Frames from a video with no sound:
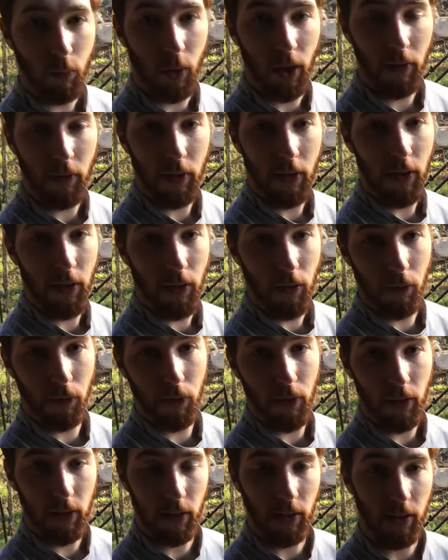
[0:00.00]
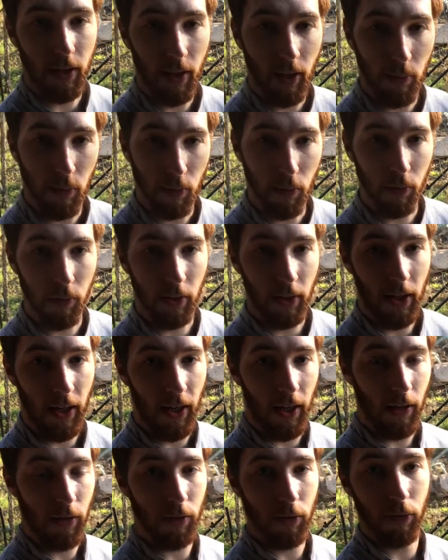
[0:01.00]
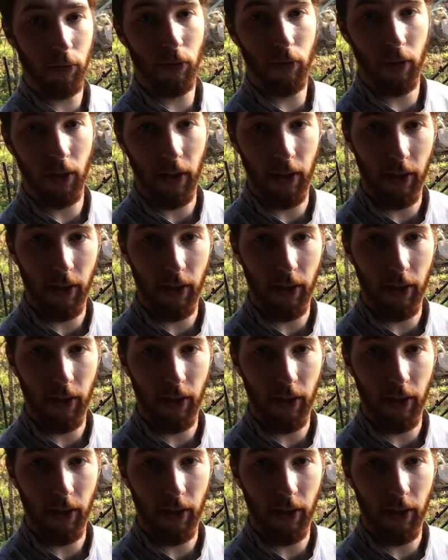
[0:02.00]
whenever that you flood the table, the cans are full of